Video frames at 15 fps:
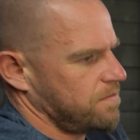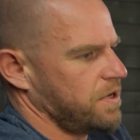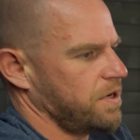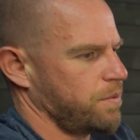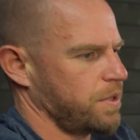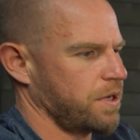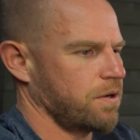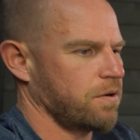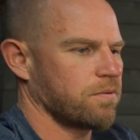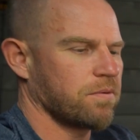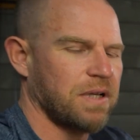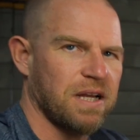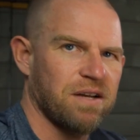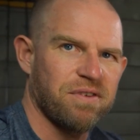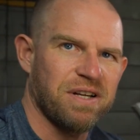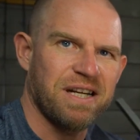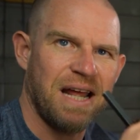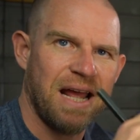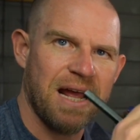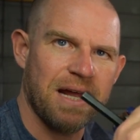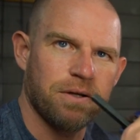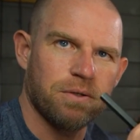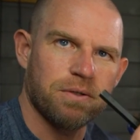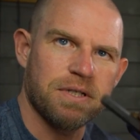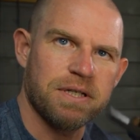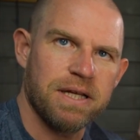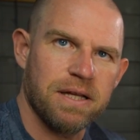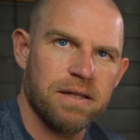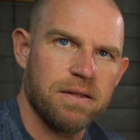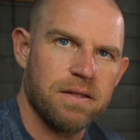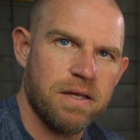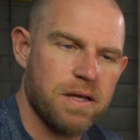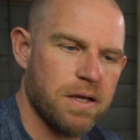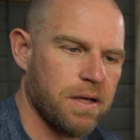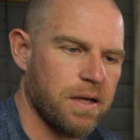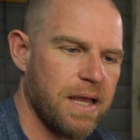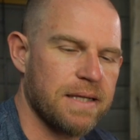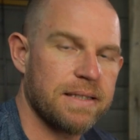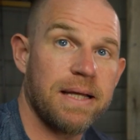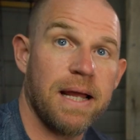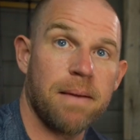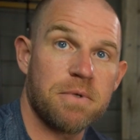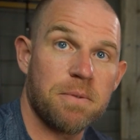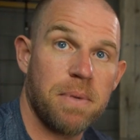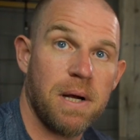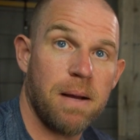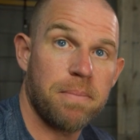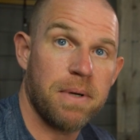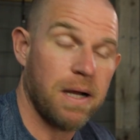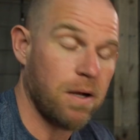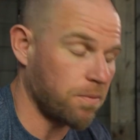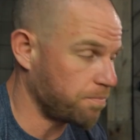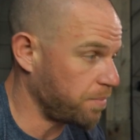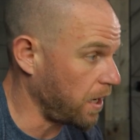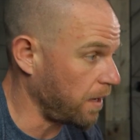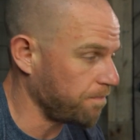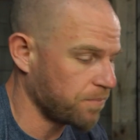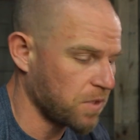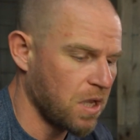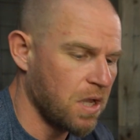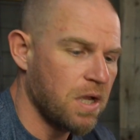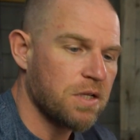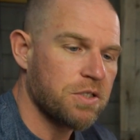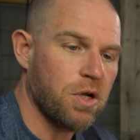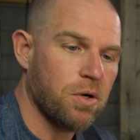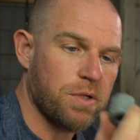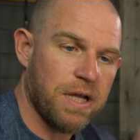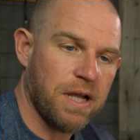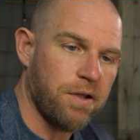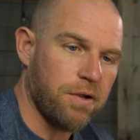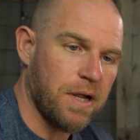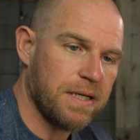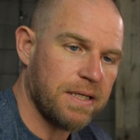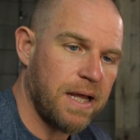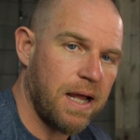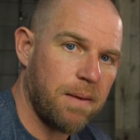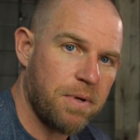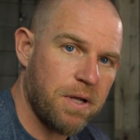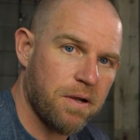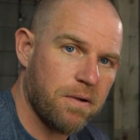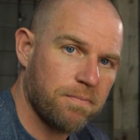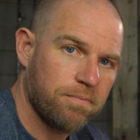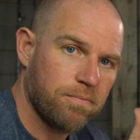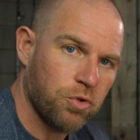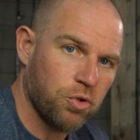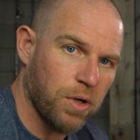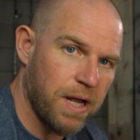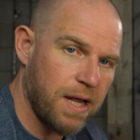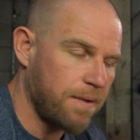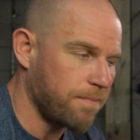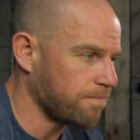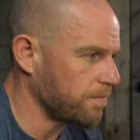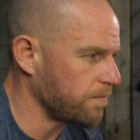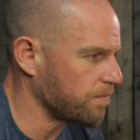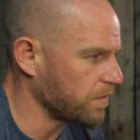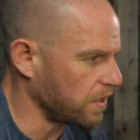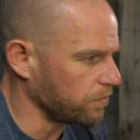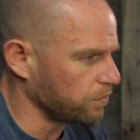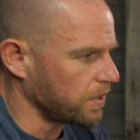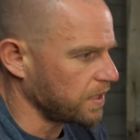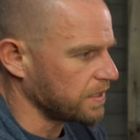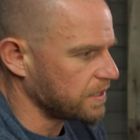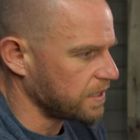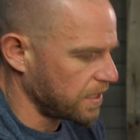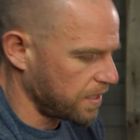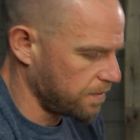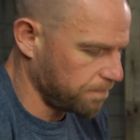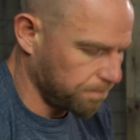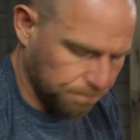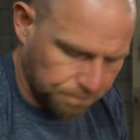we go, kind of at an angle to get the end cap to pop out. So you got your end cap here, gray, on the right side,